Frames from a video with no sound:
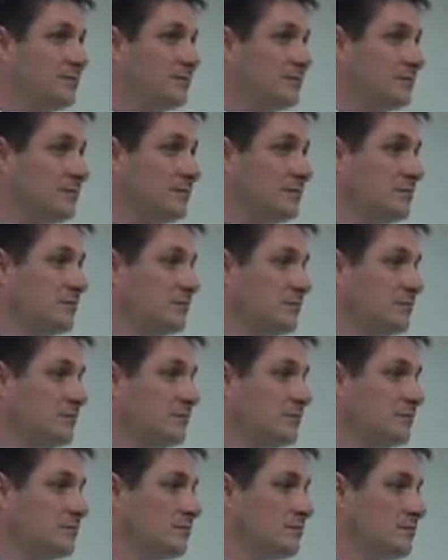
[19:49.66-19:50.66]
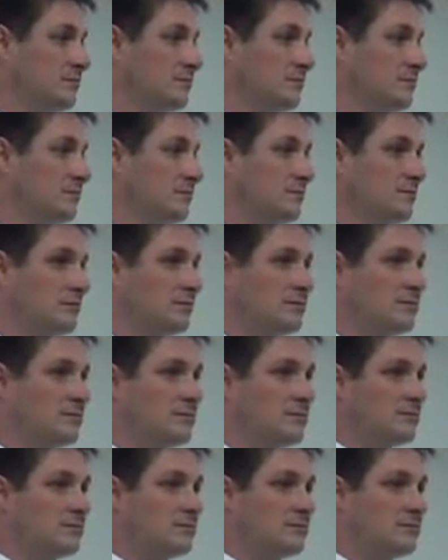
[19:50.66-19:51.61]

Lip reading: Nothing is said.